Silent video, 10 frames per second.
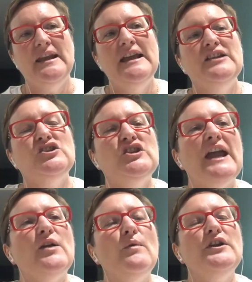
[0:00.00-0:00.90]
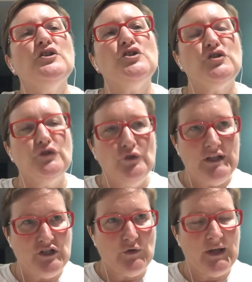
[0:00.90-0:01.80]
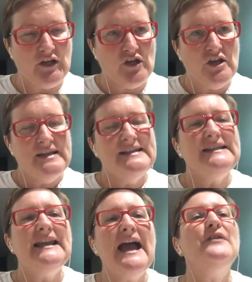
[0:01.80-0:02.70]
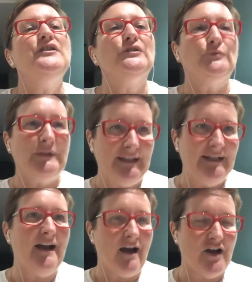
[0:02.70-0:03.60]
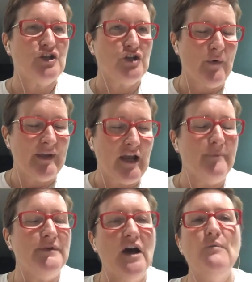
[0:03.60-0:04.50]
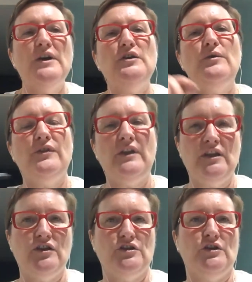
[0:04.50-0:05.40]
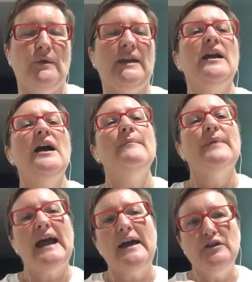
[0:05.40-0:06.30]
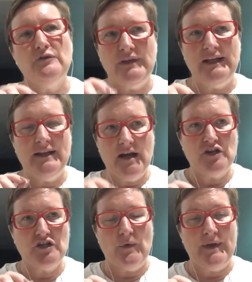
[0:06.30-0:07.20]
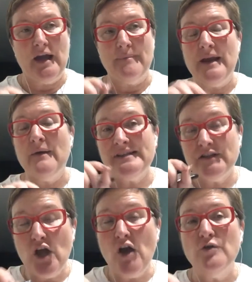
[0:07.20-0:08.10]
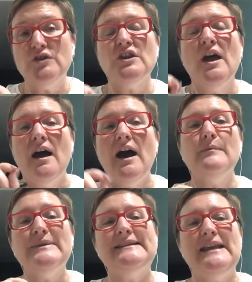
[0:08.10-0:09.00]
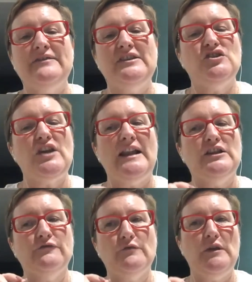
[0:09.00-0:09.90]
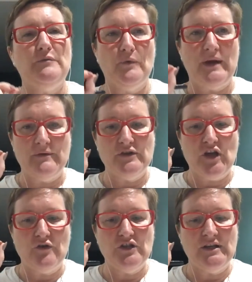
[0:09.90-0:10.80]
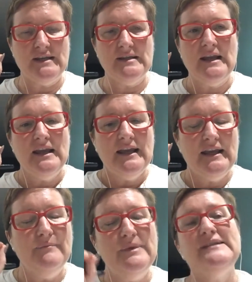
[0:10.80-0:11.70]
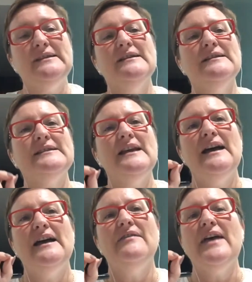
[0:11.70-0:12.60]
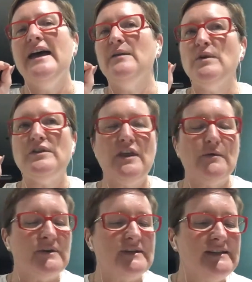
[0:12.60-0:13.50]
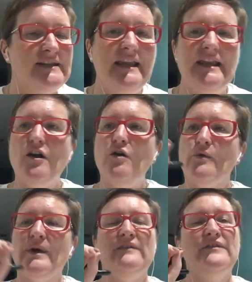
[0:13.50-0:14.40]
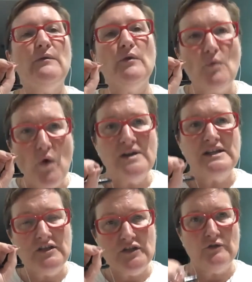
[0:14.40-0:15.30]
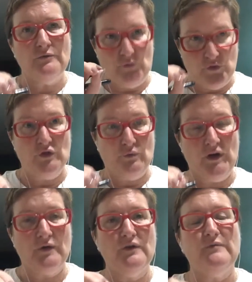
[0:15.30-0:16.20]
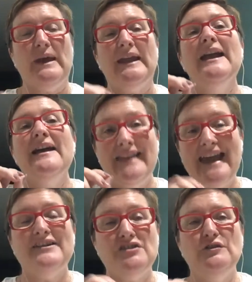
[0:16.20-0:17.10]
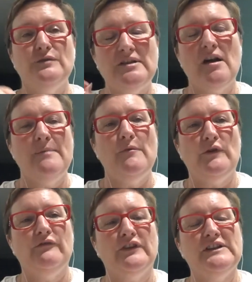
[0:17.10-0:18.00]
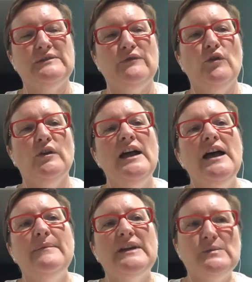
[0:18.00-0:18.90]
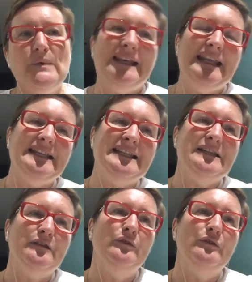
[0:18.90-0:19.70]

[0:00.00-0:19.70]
Check what you're truly doing. See how you really are showing up, not what you think you're doing, but how you really are showing up. Now, as a coach, I would set this challenge for people when I was coaching in business, and that whether they were a CEO or if they were wanting to work with me, they had to do a time audit first of all, because we needed to